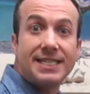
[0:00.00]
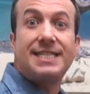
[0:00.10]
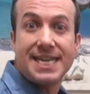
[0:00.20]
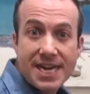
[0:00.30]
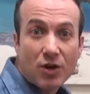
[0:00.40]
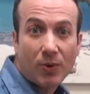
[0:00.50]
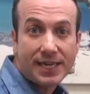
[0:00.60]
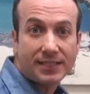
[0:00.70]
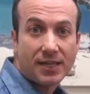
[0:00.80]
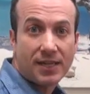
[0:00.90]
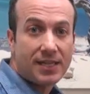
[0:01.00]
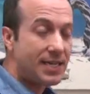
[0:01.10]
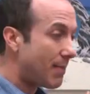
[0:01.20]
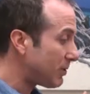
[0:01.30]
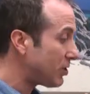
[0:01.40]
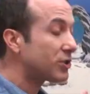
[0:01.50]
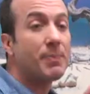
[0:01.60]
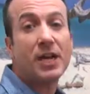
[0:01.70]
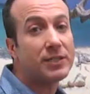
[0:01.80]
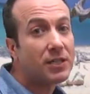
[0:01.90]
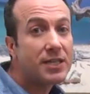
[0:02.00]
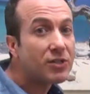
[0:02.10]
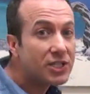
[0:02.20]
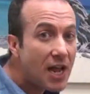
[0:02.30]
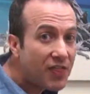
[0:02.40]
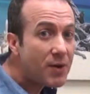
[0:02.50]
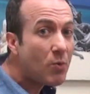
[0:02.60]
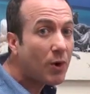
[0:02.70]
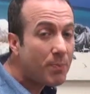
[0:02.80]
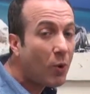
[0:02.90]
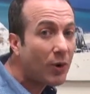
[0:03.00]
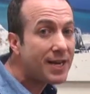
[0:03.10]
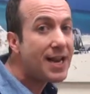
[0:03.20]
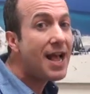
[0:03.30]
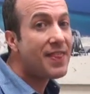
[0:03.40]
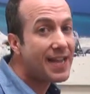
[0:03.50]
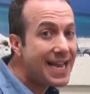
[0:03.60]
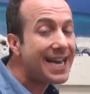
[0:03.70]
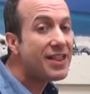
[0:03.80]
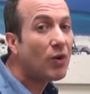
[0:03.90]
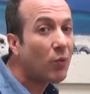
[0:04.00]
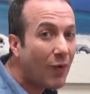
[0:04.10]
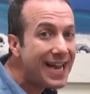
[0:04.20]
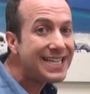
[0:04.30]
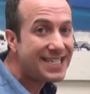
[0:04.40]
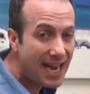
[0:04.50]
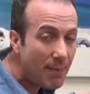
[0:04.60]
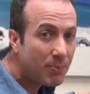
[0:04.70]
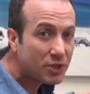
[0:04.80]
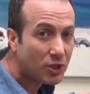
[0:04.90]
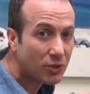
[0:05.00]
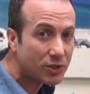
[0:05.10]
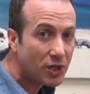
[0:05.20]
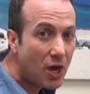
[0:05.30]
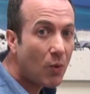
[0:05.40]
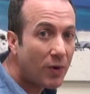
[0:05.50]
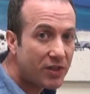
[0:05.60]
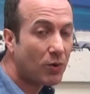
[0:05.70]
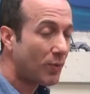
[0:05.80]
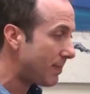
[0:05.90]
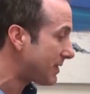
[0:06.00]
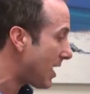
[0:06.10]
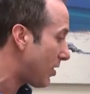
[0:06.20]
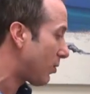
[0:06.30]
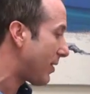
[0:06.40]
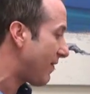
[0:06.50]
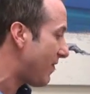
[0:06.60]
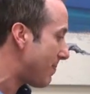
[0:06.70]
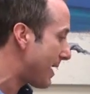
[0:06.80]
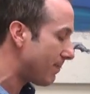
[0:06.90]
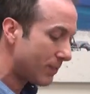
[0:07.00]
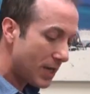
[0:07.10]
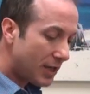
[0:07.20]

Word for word: to decrease the temperatures because there's nothing more important than getting the right temperatures with your reptile or amphibian.